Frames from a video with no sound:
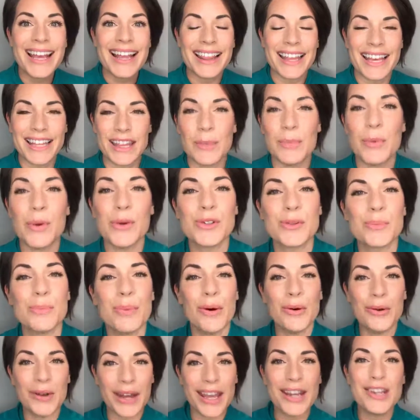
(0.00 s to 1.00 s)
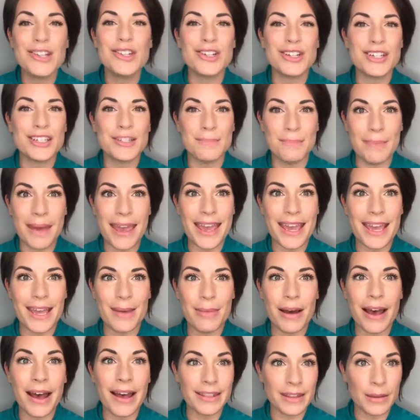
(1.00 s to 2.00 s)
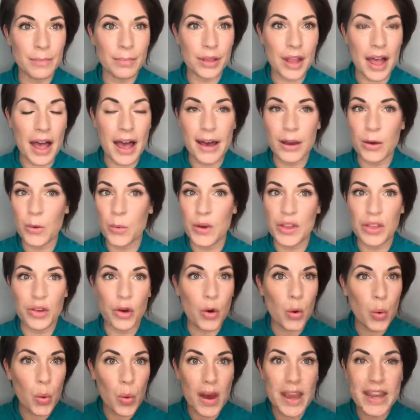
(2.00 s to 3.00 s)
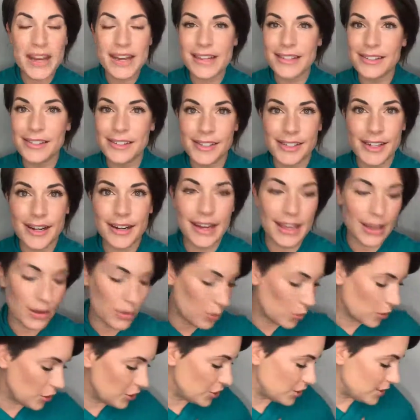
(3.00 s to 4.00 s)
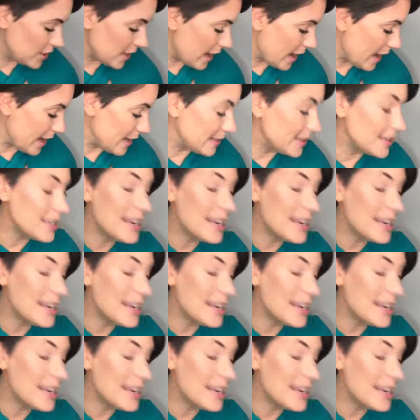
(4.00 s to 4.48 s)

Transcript: like the most bodacious babe on the block with quite stunning, gorgeous eyes.